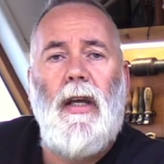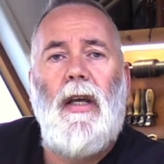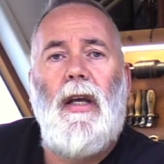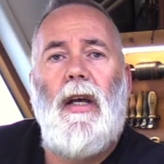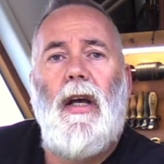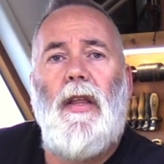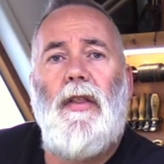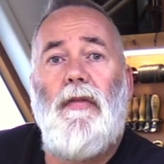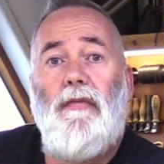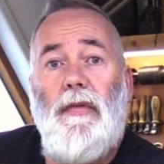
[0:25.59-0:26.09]

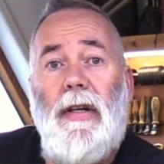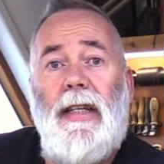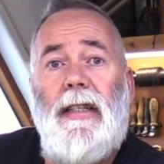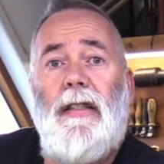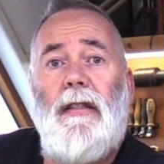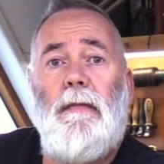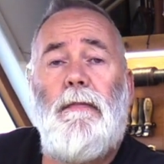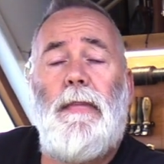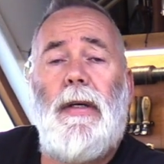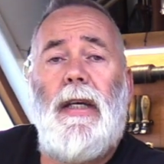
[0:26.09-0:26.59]
And the
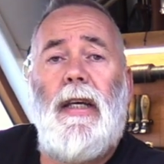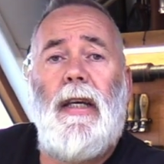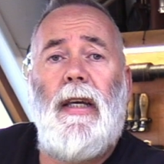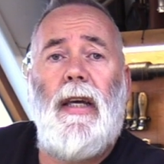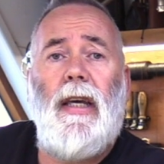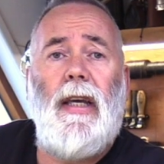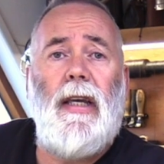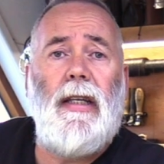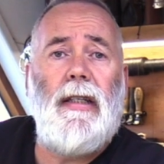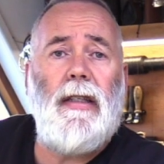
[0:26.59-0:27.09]
reason being
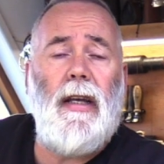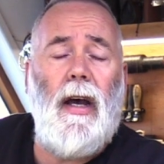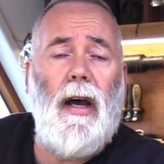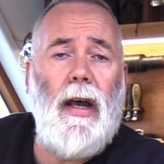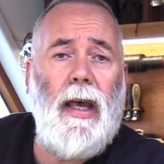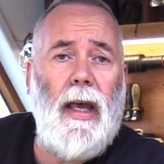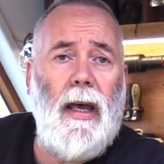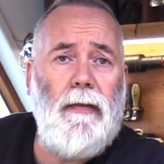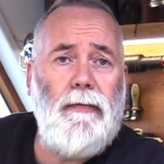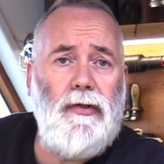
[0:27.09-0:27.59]
is I
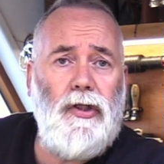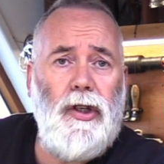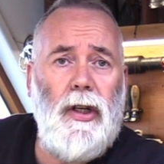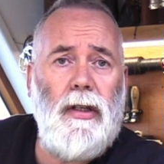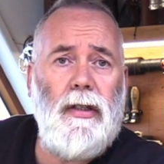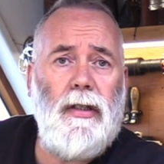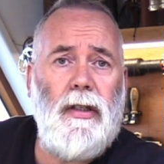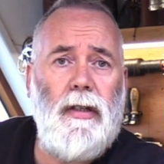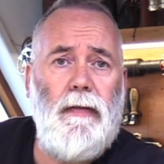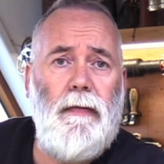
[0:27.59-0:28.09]
have
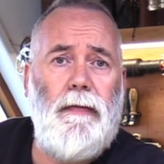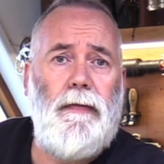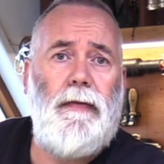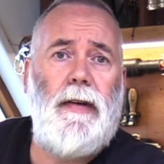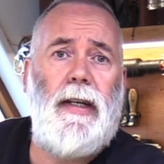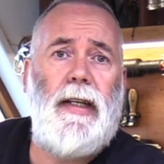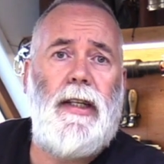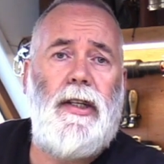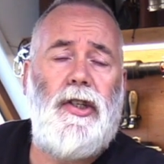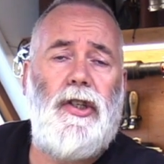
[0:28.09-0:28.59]
just
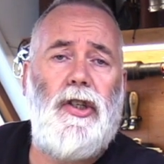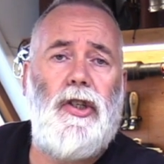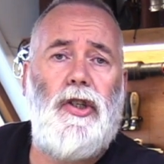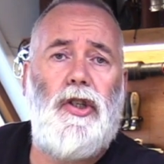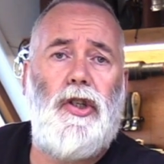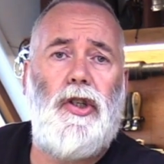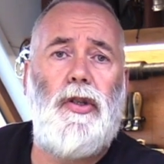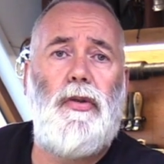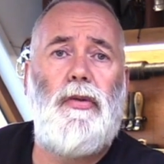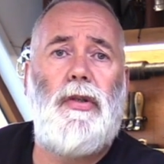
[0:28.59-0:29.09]
finished
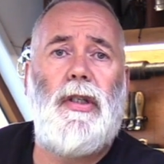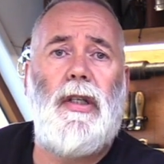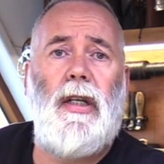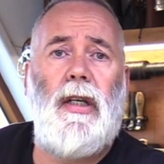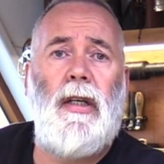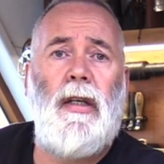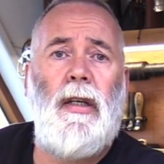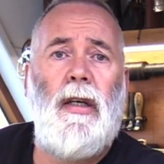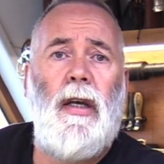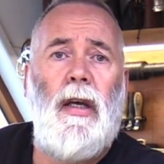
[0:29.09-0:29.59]

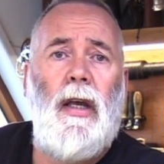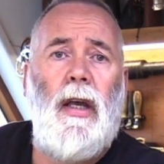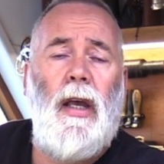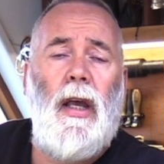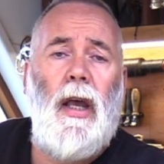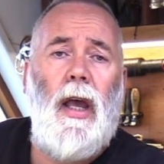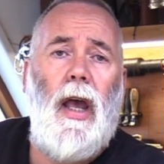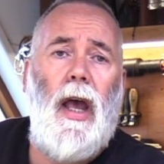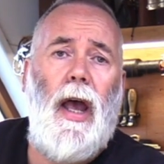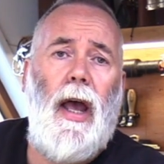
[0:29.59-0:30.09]
shooting
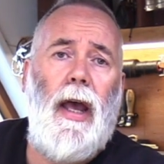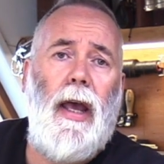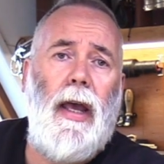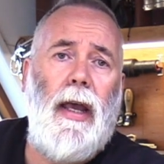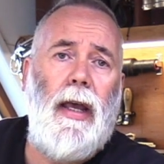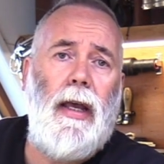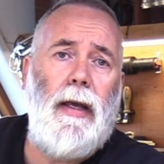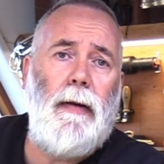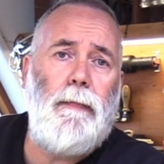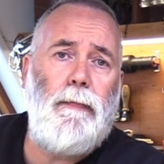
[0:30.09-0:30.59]

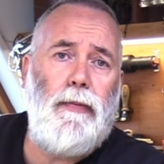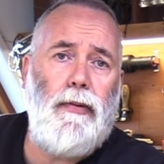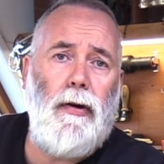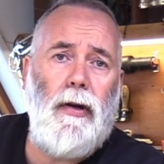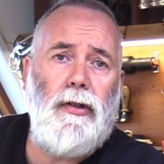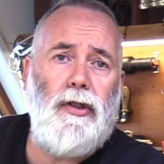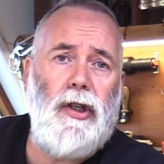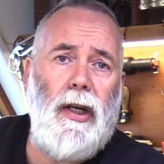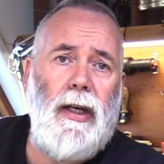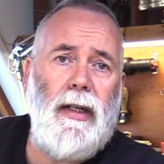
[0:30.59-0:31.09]
a
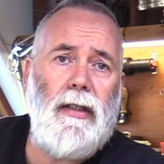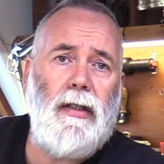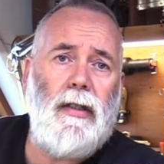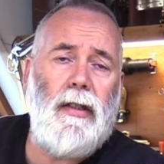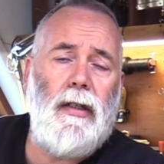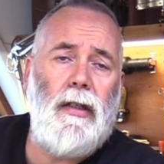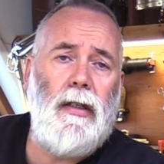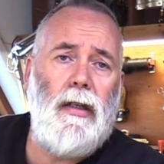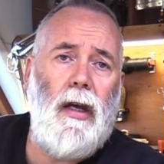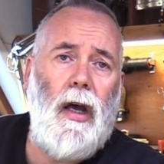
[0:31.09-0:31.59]

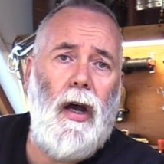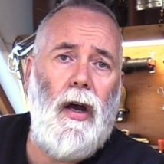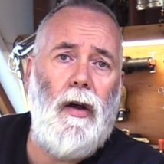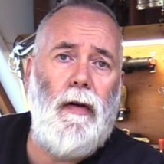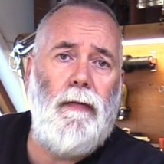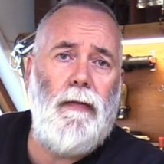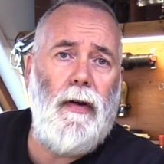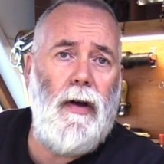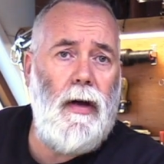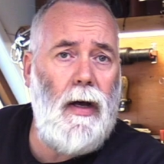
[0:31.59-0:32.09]
project
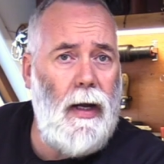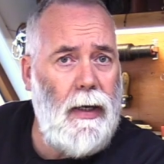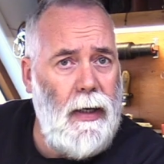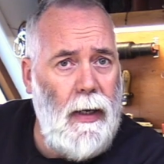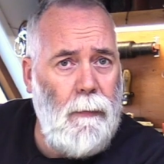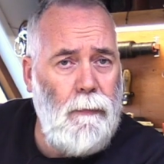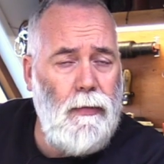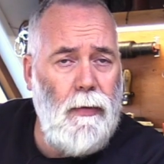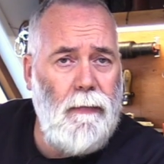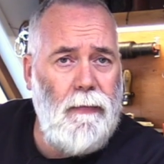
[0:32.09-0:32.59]
over a
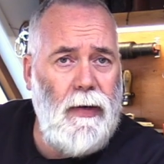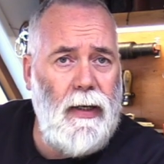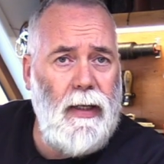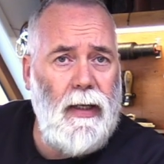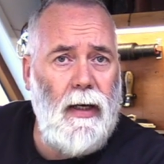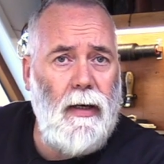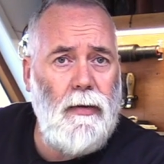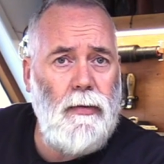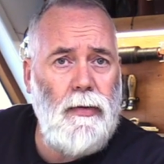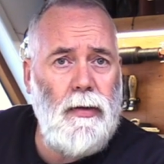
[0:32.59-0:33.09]
number of
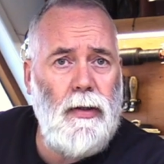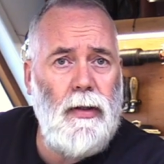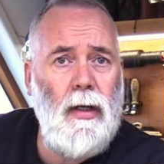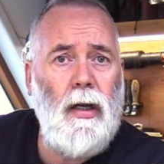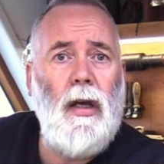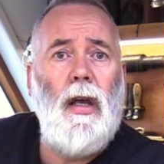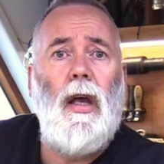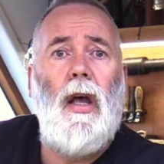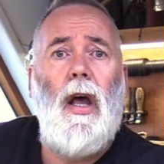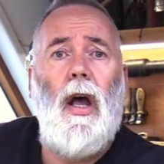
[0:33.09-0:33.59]
videos
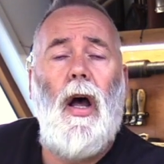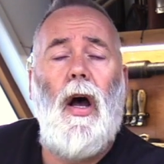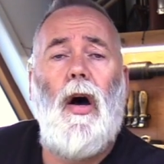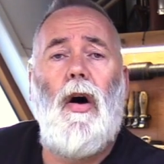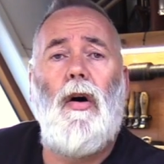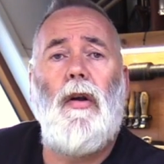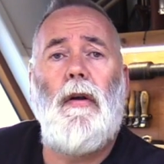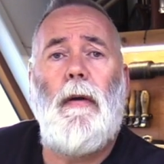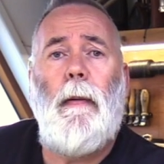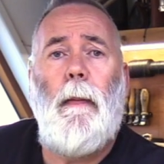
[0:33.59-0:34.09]

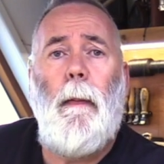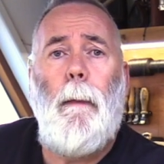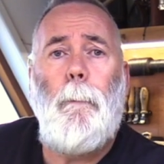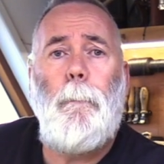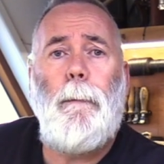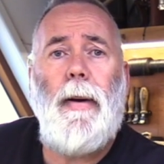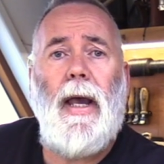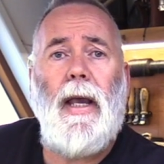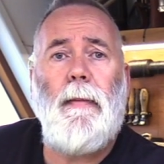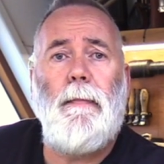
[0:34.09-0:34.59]
on
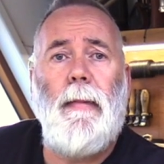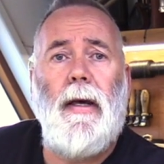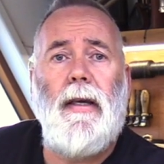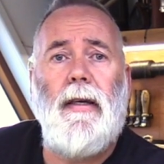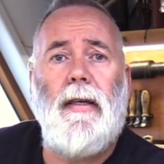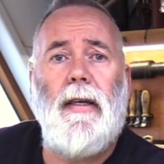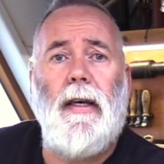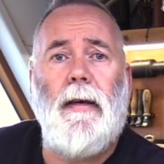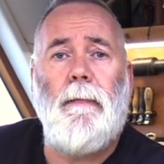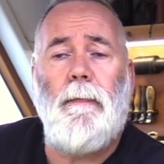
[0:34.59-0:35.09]
bag
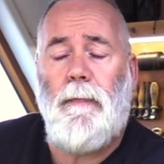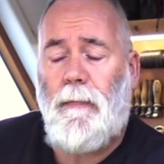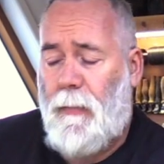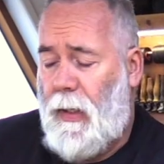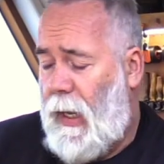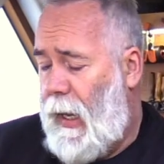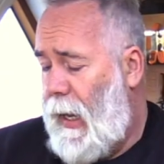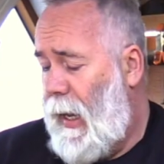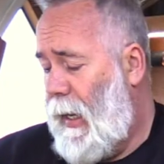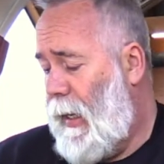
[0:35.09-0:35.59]
making.
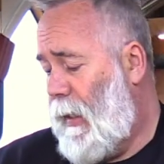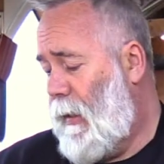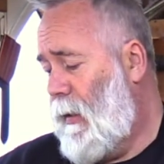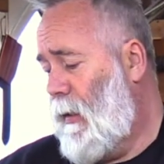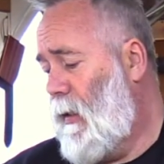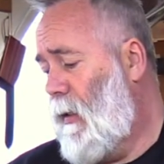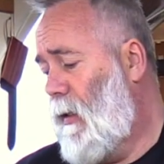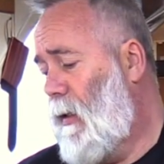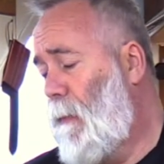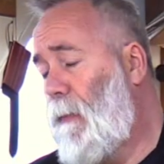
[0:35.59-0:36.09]
And
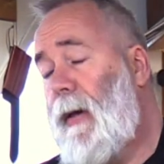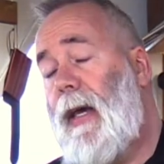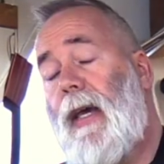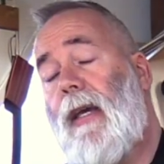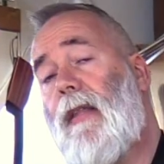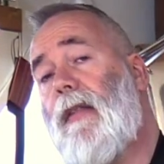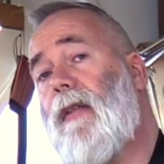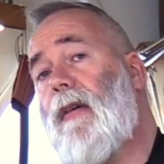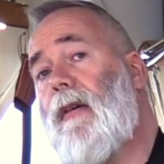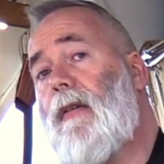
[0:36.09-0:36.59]
the
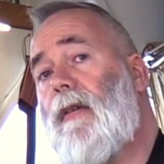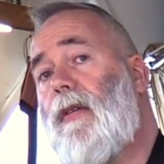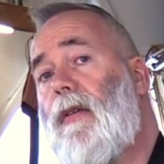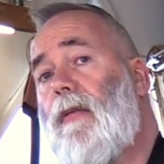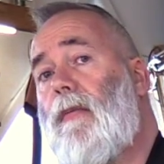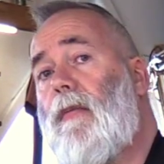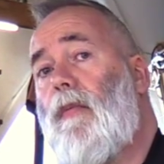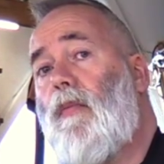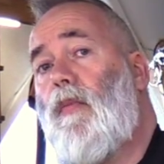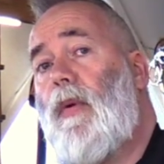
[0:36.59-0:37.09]
bag that
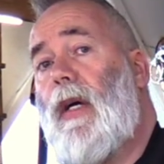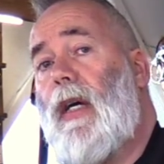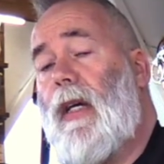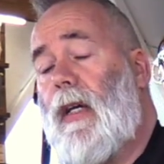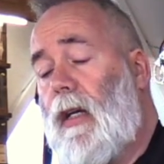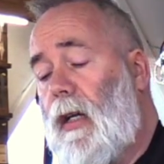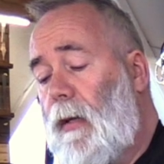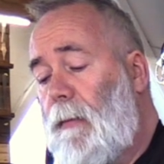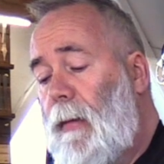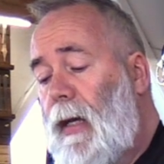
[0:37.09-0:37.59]
we're
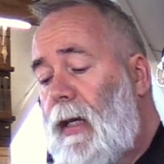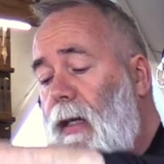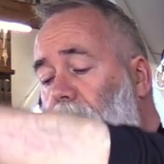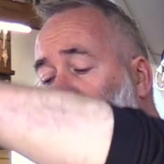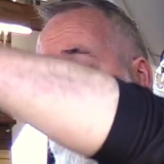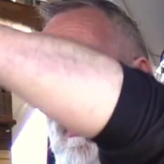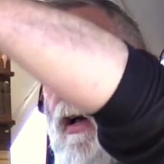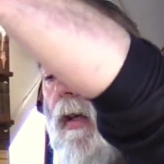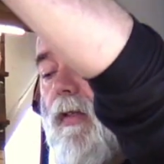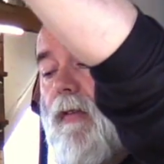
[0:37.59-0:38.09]
going to make
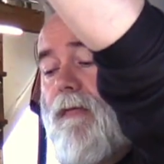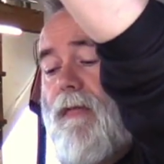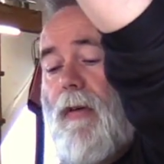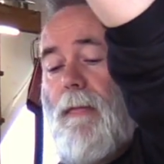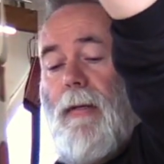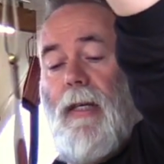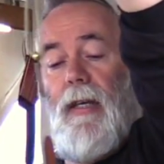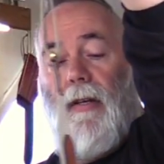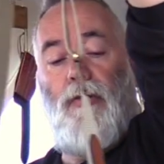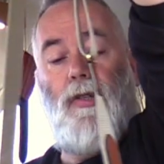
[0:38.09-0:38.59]
on the
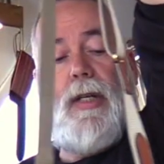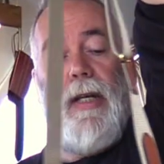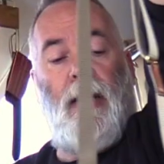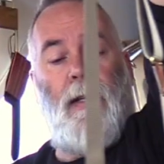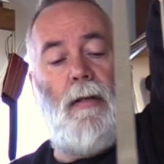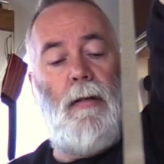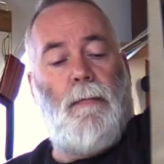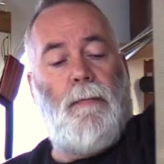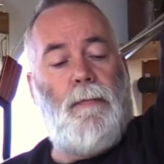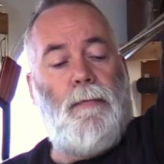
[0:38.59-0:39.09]
Vimeo
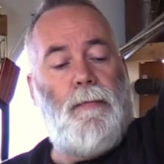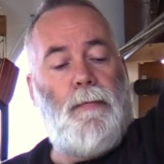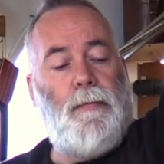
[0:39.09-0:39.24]
channel